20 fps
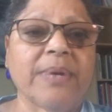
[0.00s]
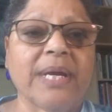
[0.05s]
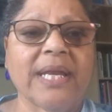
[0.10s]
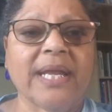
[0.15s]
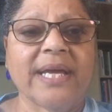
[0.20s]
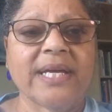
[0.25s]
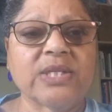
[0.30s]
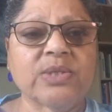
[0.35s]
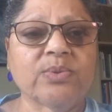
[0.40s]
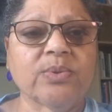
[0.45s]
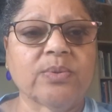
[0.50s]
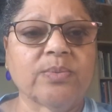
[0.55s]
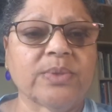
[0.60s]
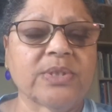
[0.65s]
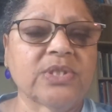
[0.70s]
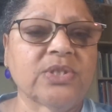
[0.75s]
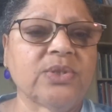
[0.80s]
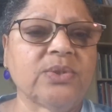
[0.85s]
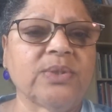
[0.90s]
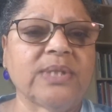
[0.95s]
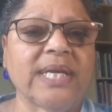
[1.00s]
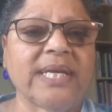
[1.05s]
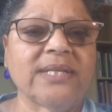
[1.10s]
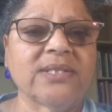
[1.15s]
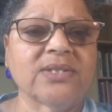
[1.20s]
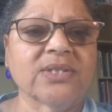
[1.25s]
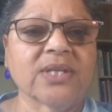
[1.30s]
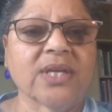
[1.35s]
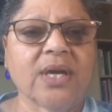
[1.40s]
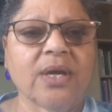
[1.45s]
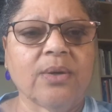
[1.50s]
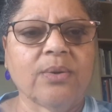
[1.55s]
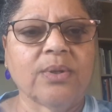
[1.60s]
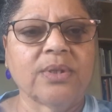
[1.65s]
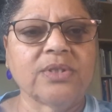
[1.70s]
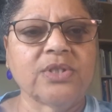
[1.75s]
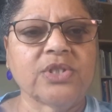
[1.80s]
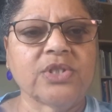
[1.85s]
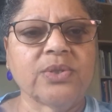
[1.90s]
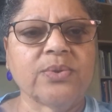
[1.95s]
My last one was 2 days ago
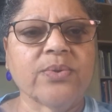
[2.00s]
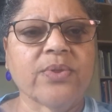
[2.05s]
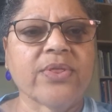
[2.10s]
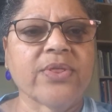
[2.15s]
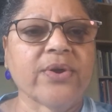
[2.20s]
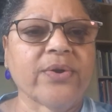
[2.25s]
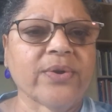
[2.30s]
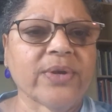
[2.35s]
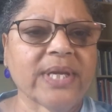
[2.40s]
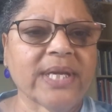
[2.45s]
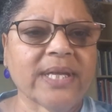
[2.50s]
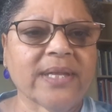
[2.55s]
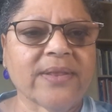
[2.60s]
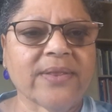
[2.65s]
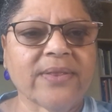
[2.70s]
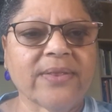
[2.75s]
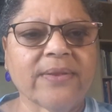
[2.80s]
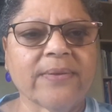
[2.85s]
on June 30th,